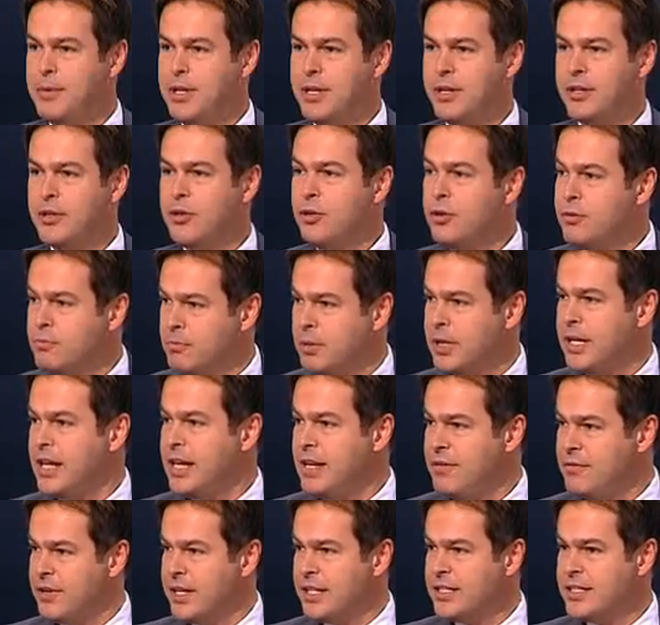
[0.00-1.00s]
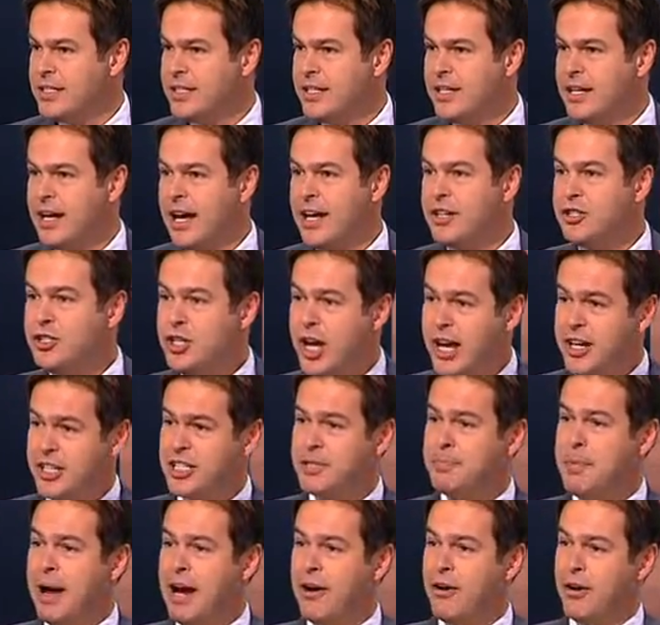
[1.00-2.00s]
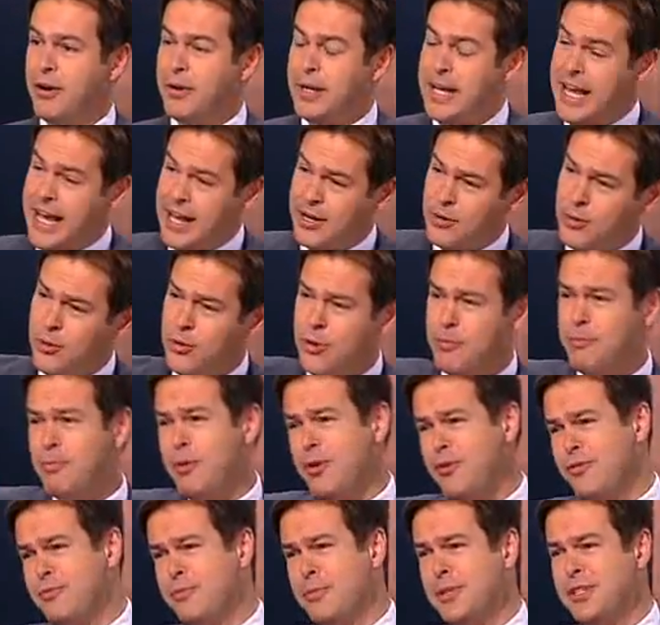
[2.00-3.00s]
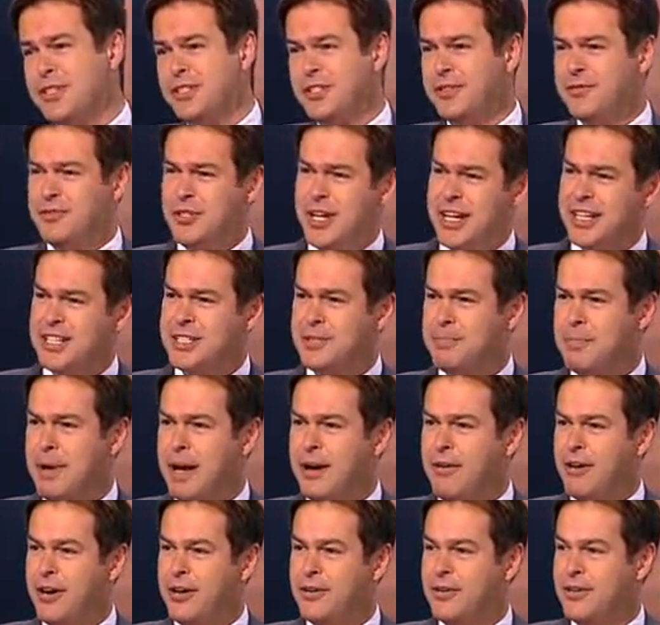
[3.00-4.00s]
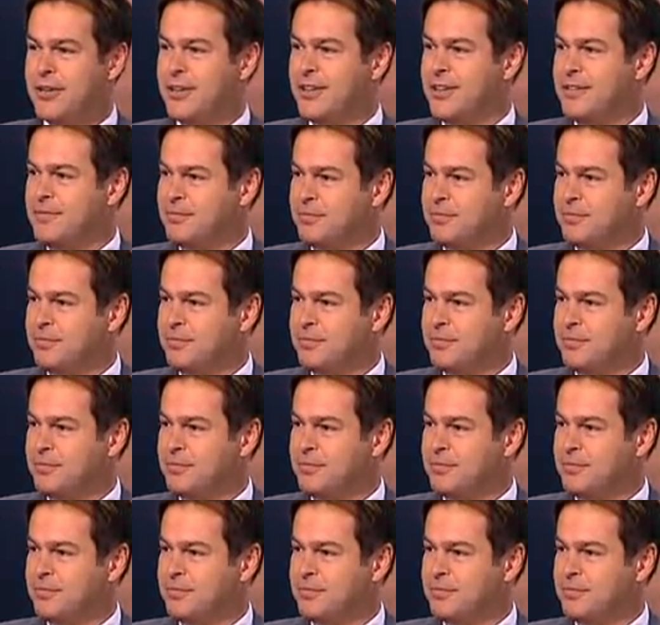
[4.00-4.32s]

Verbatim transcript: mean, I couldn't believe it. And Jack Sparrow, he had all the movements of Jack Sparrow. So he had all the